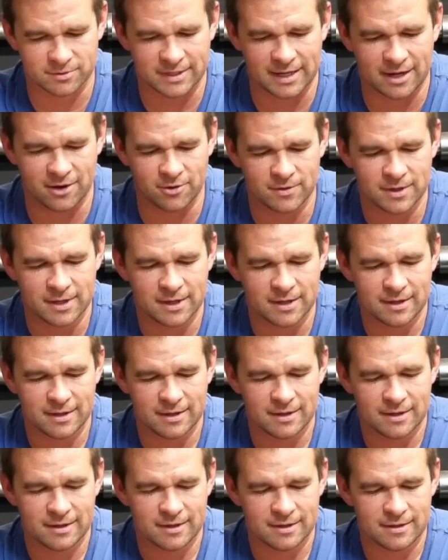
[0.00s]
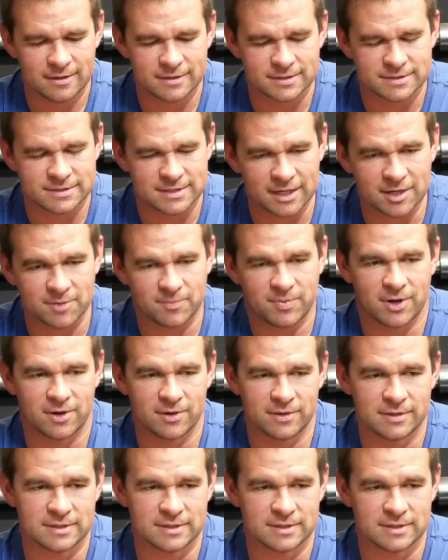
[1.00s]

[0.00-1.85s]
Now, the second part of